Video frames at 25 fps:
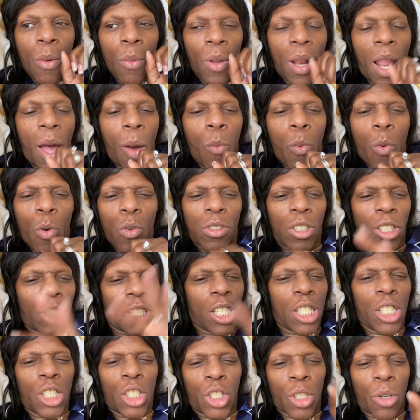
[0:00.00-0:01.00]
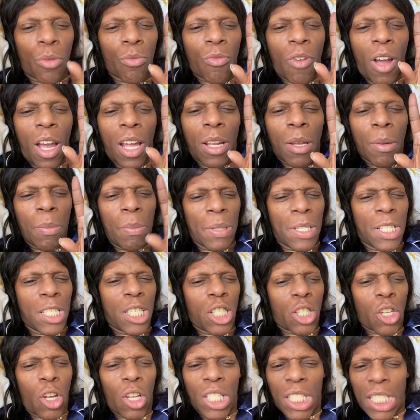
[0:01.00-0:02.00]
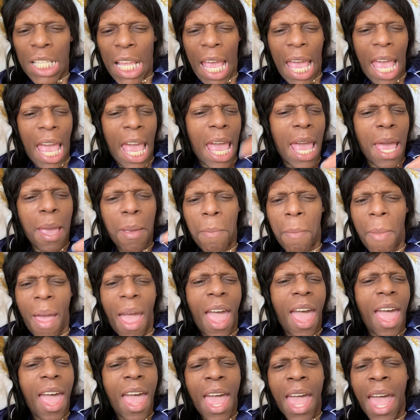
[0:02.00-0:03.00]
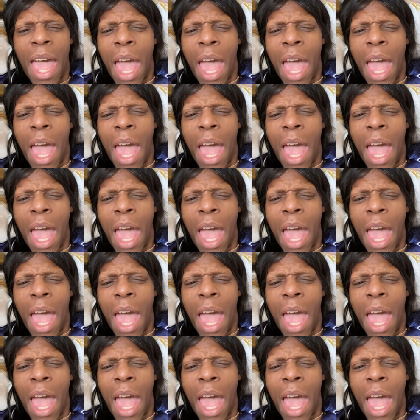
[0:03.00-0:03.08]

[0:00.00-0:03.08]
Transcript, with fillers: When I walked in, he jumped right up and he started saying, Amen.